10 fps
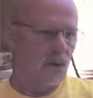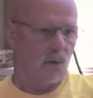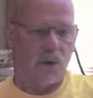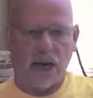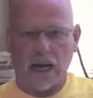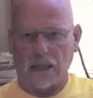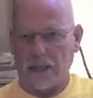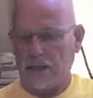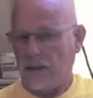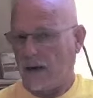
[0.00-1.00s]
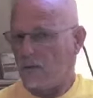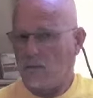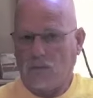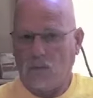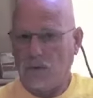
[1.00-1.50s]
reality that
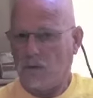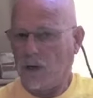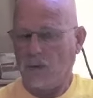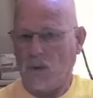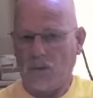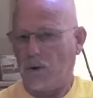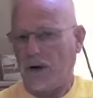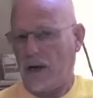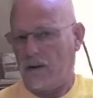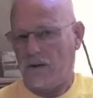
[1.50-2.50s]
we really want to break out